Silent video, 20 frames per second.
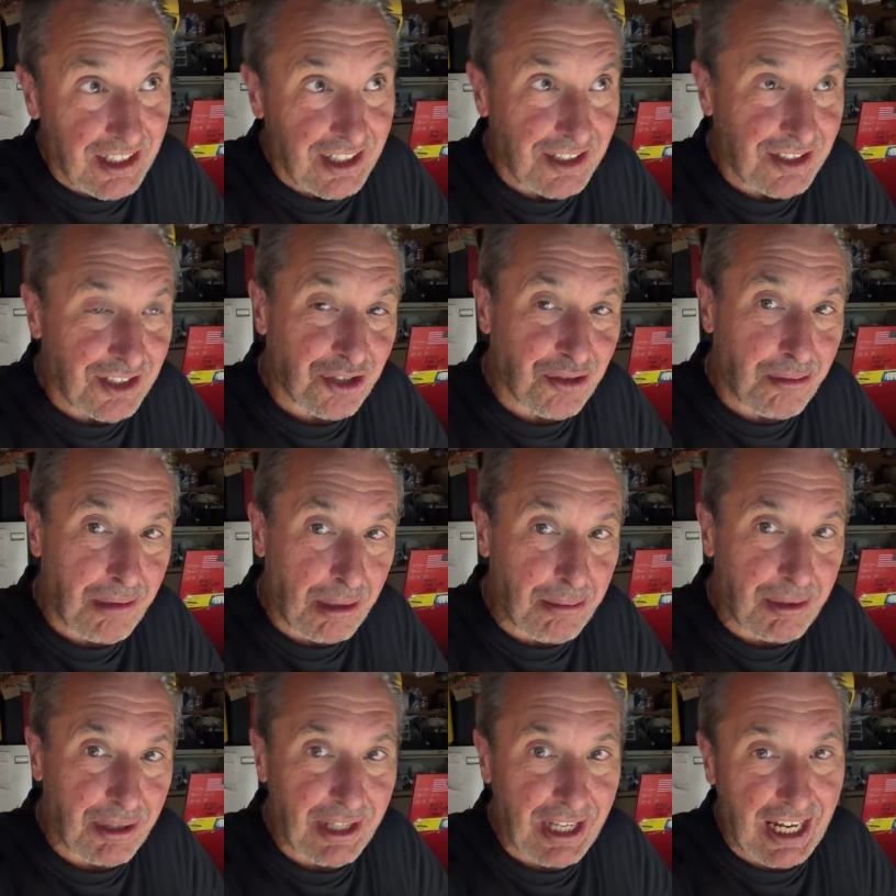Just
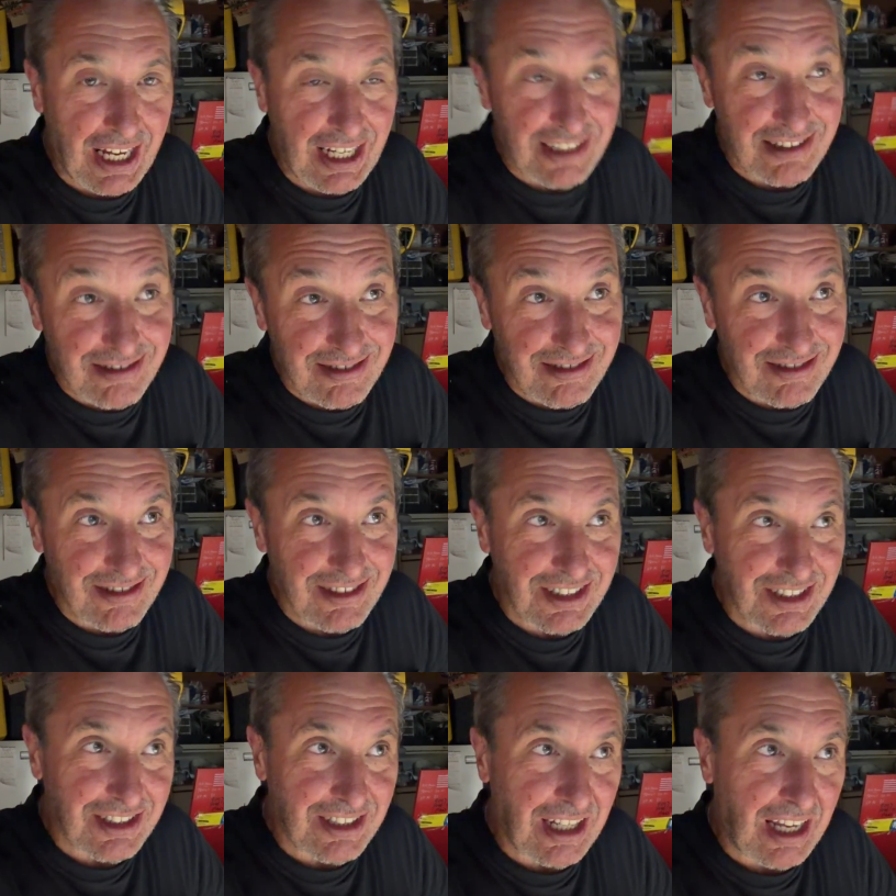remember that.
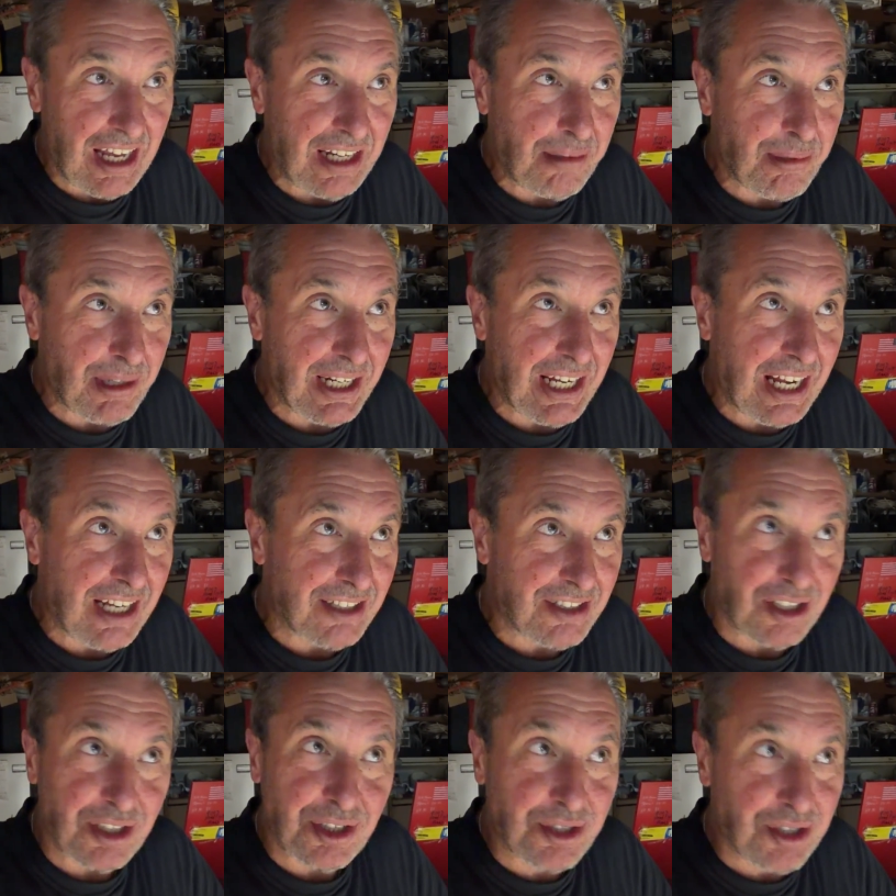Anybody out
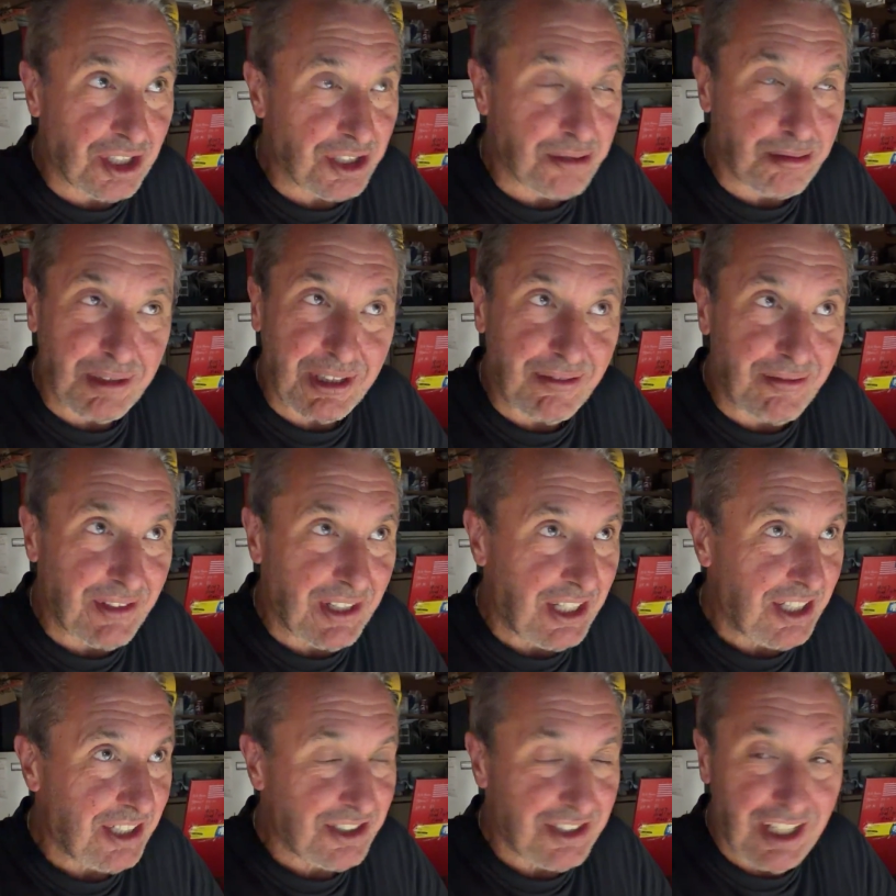there, trust me,
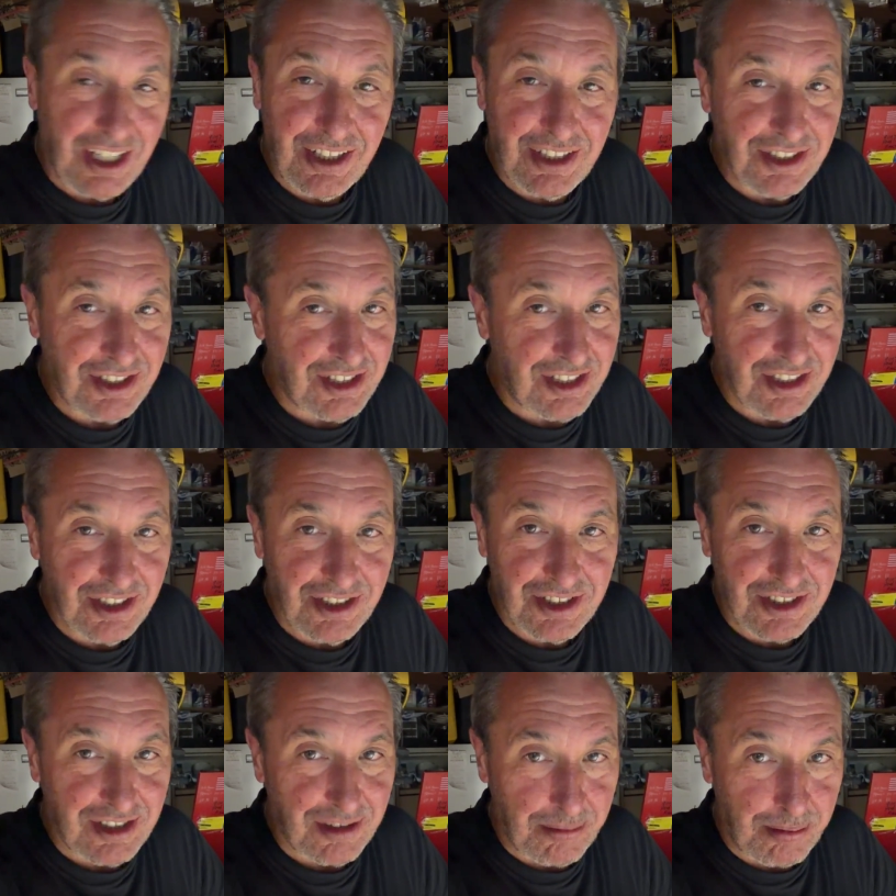stainless steel
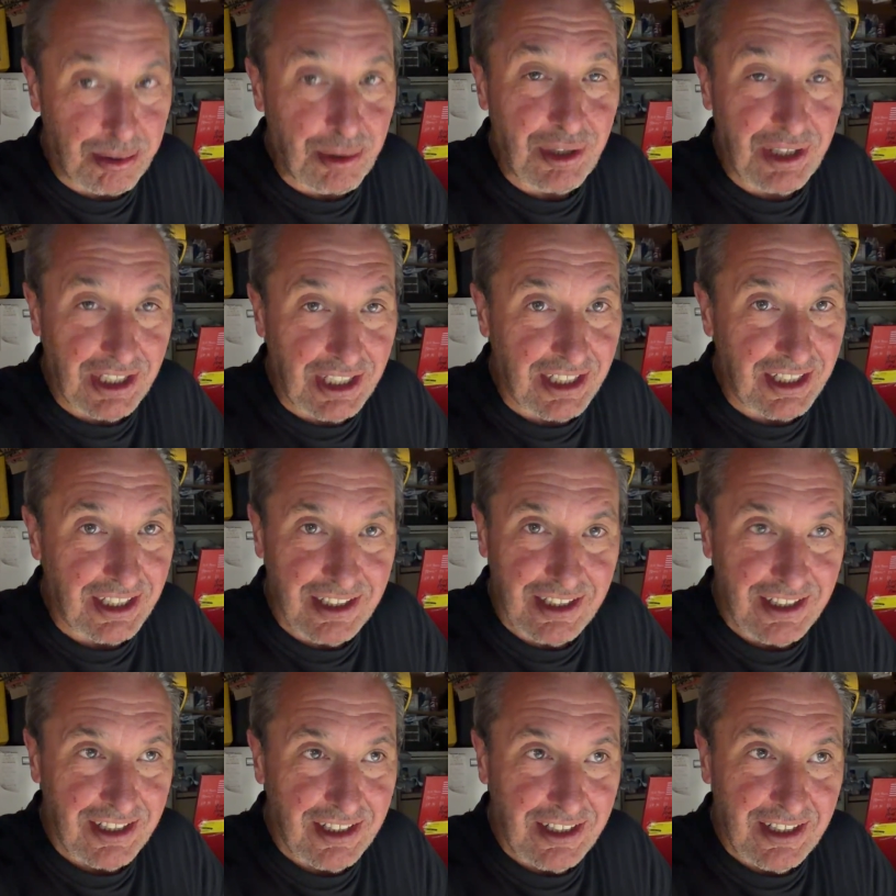is pretty.
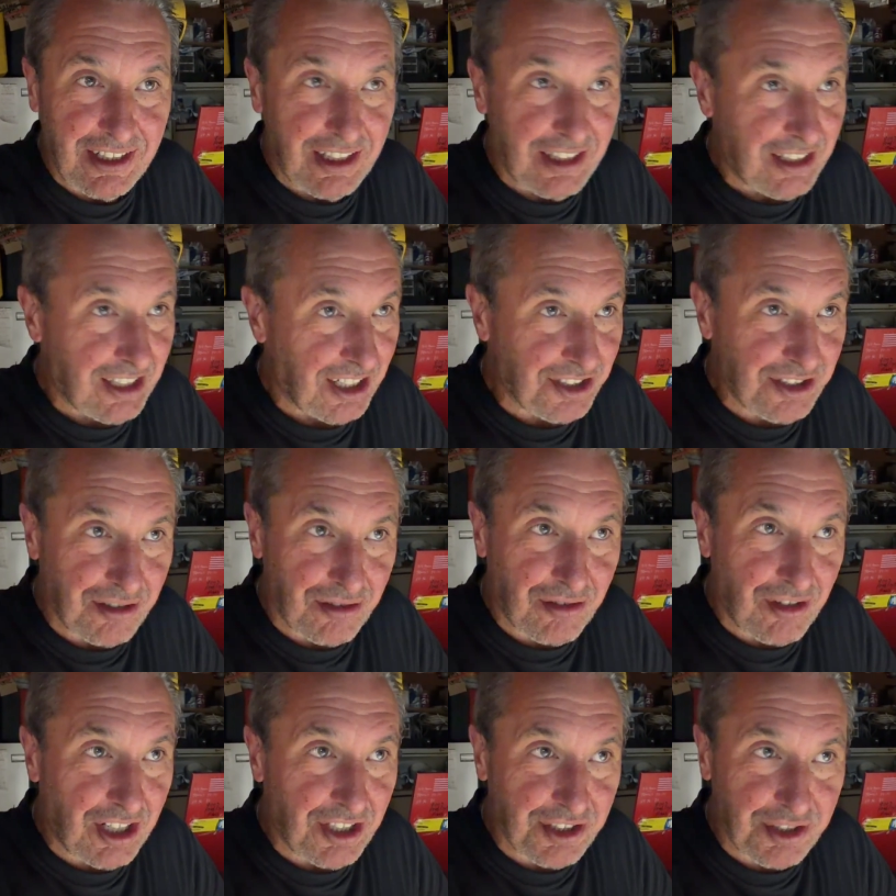Doesn't
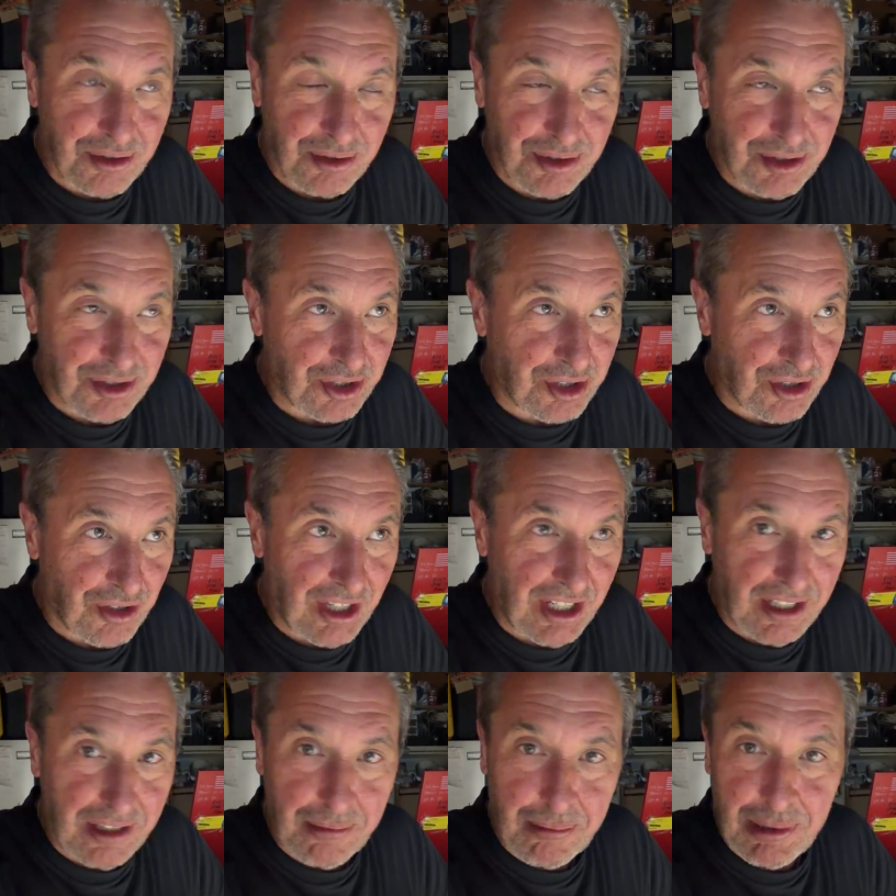rust, which is
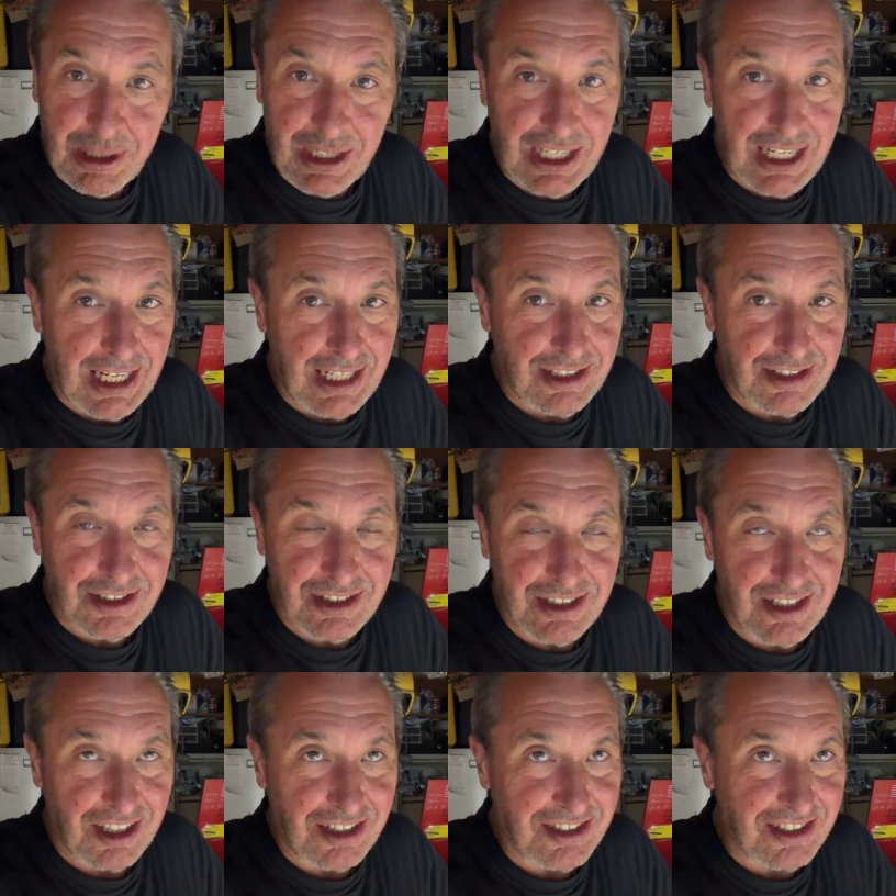great, but
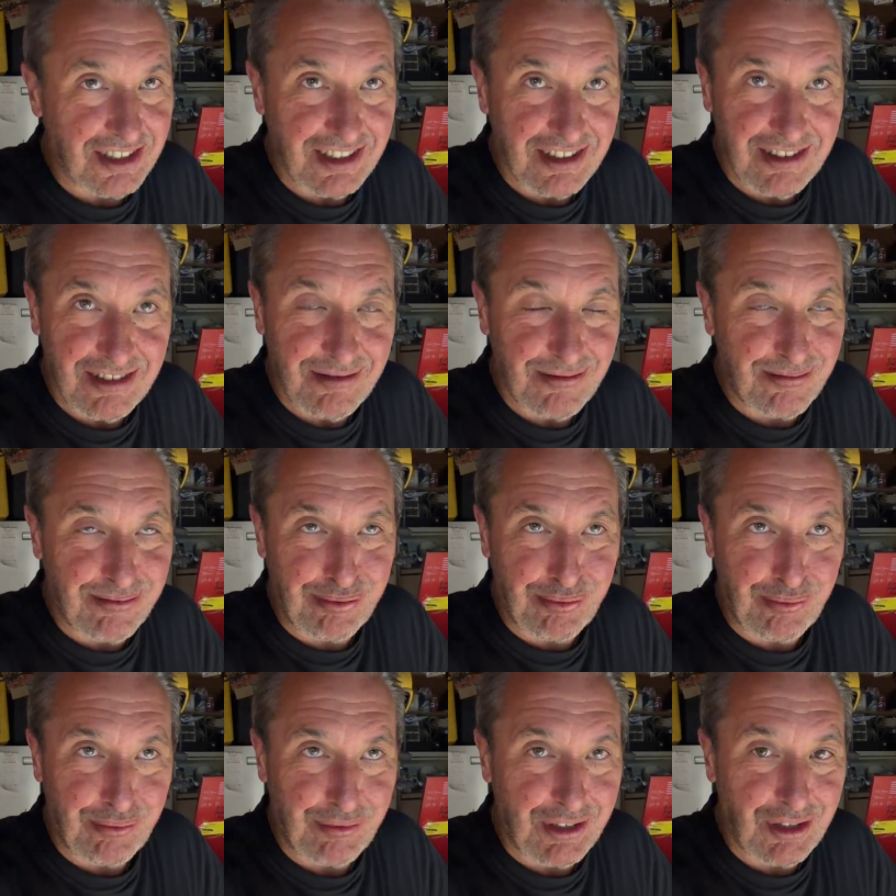
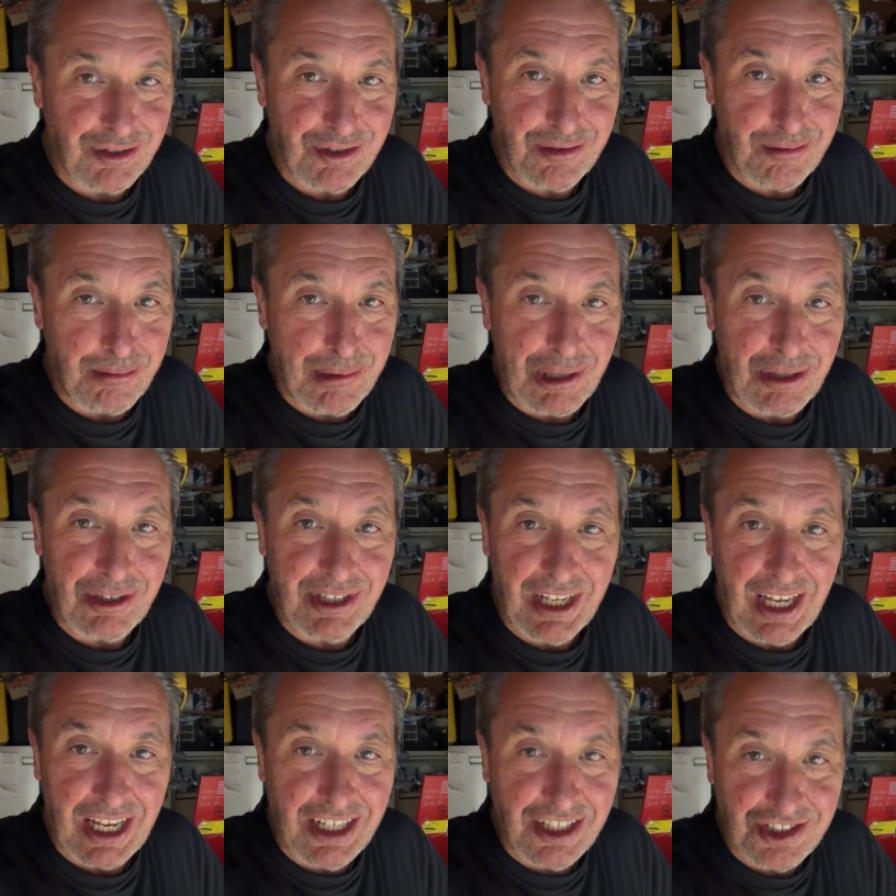there's
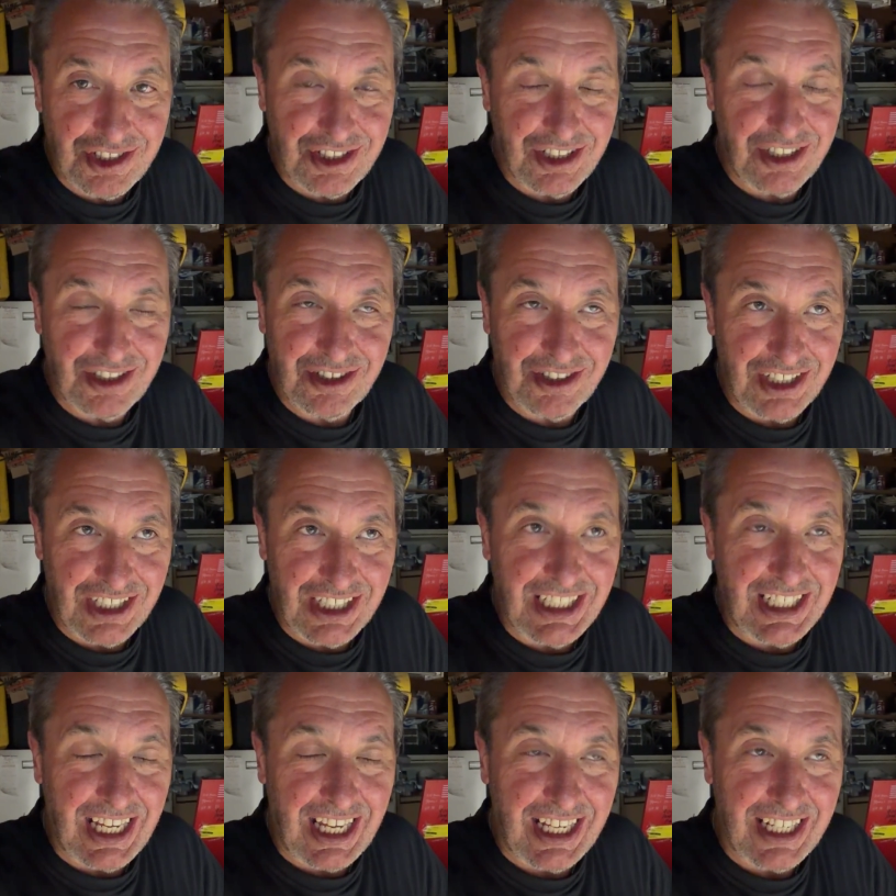barely any steel
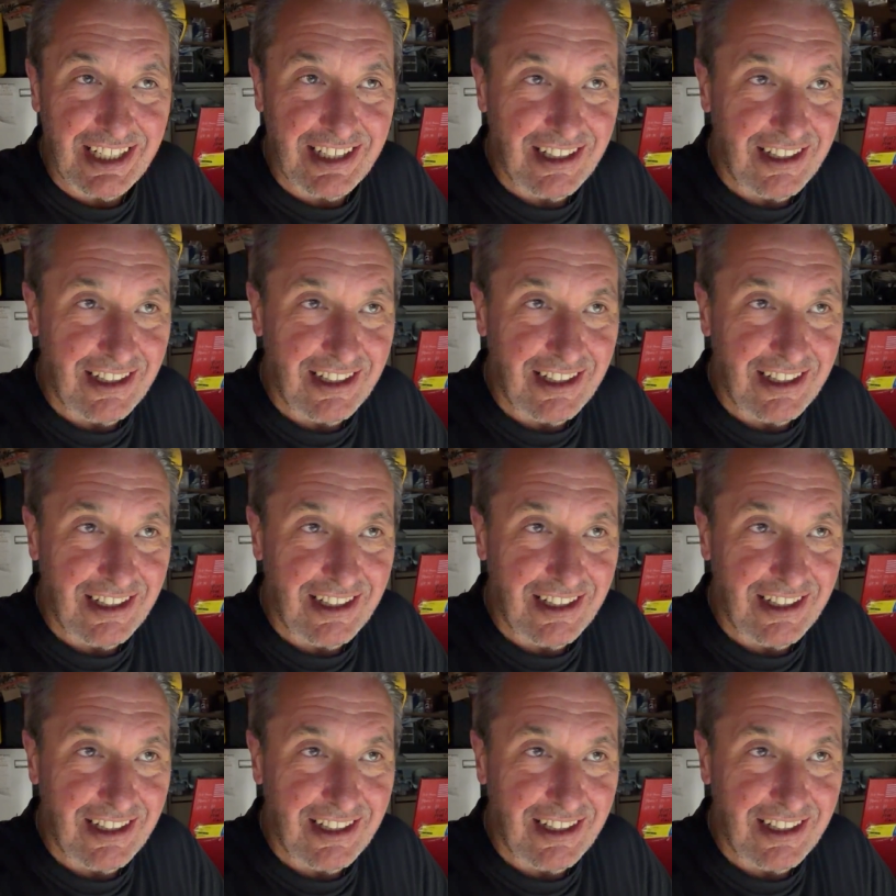in that.